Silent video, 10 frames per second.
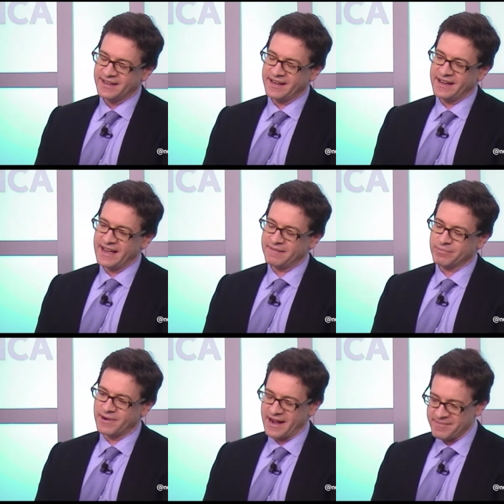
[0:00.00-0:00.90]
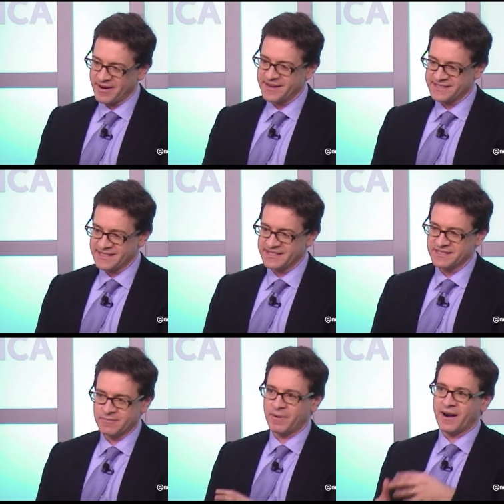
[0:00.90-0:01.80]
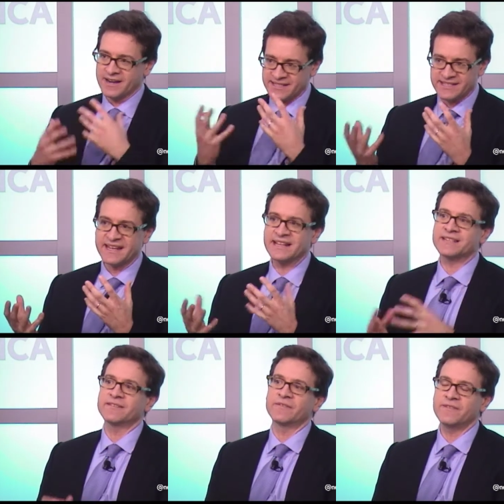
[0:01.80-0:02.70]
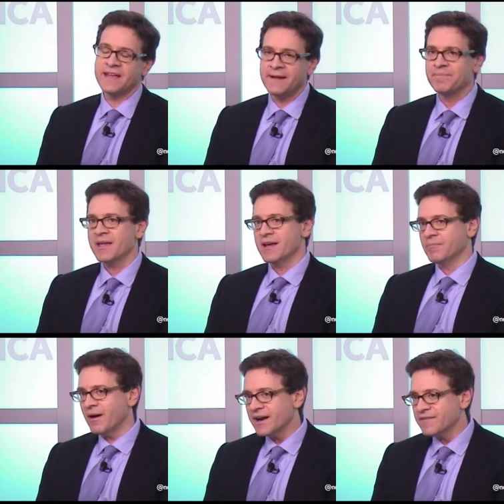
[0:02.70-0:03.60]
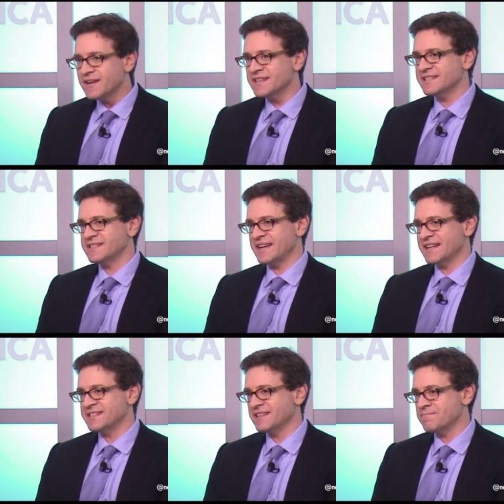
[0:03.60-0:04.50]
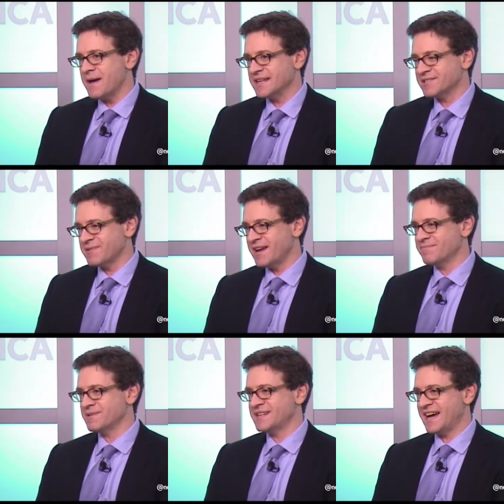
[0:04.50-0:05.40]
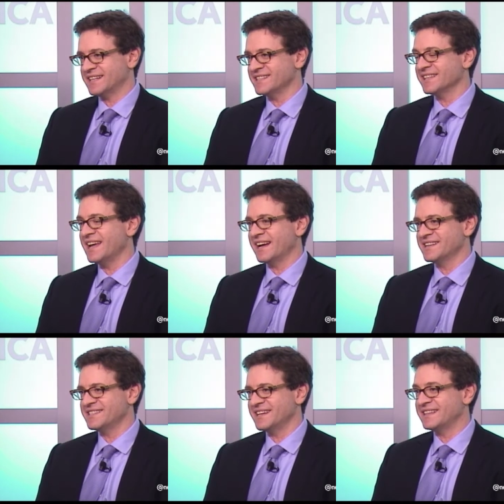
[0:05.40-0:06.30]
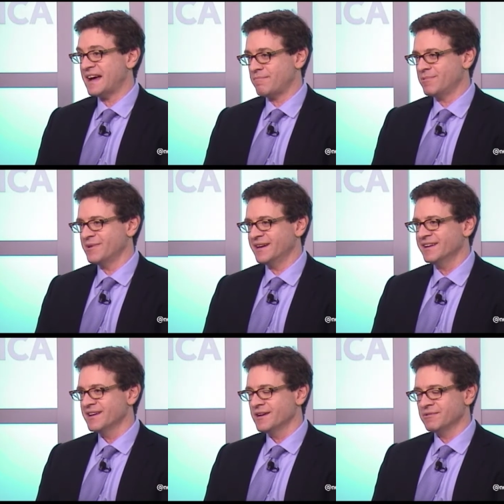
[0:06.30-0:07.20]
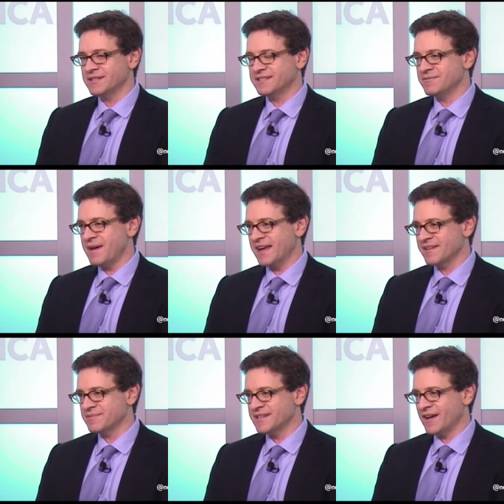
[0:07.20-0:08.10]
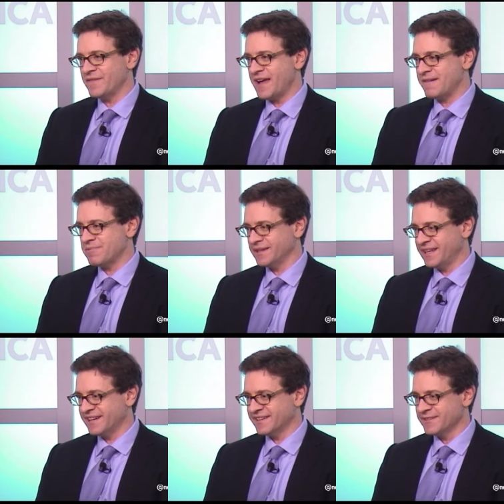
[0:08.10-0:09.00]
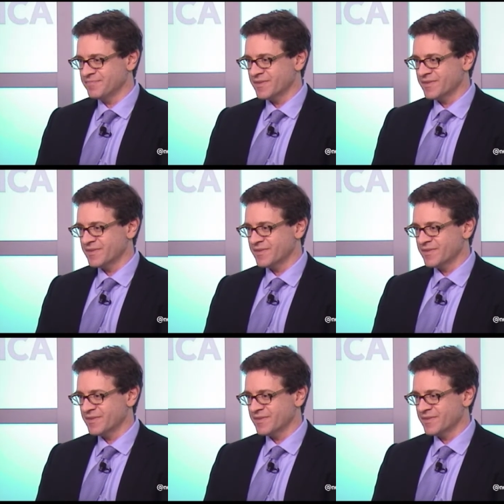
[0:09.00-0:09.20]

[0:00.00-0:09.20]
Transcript: and primary season. So part is a sense of defeat. Part of it is a sense that the best way to protect his legacy at that point was to make himself apolitical